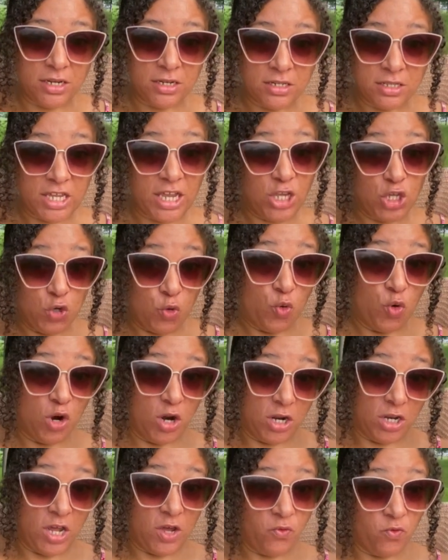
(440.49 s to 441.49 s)
that you were
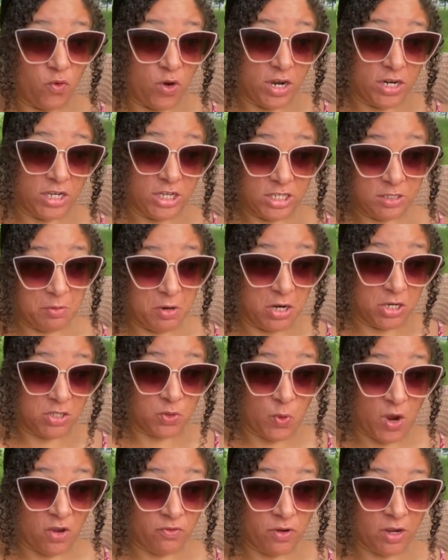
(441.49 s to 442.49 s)
a loved one experienced the
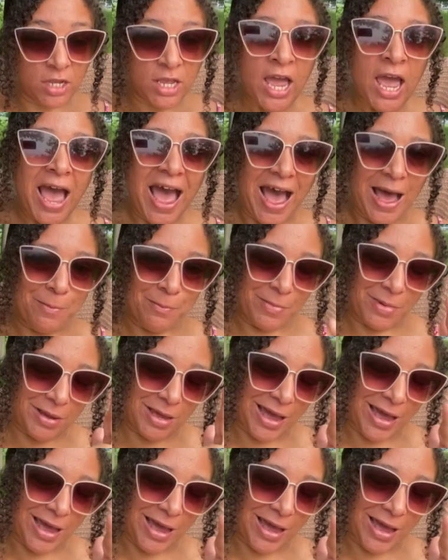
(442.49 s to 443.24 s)
wildfire, I'm,